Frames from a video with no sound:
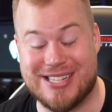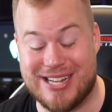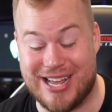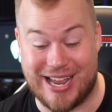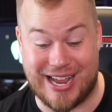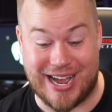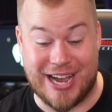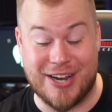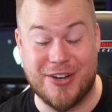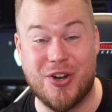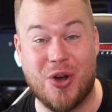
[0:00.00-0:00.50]

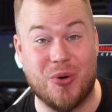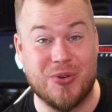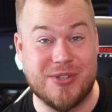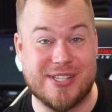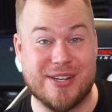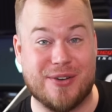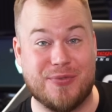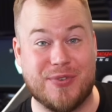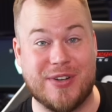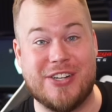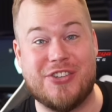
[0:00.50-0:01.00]
Like, I know
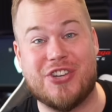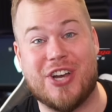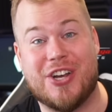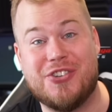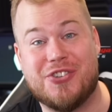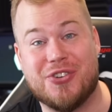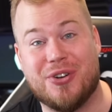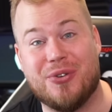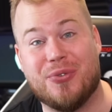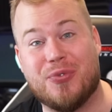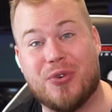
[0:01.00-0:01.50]
something
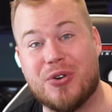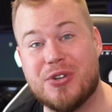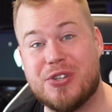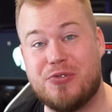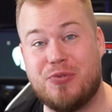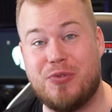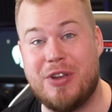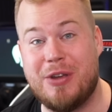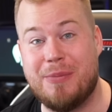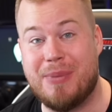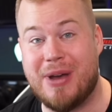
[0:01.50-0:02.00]
changed on the force
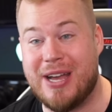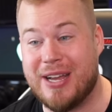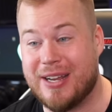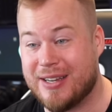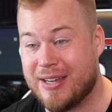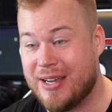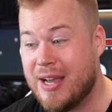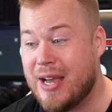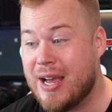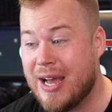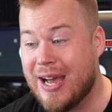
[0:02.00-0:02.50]
feedback.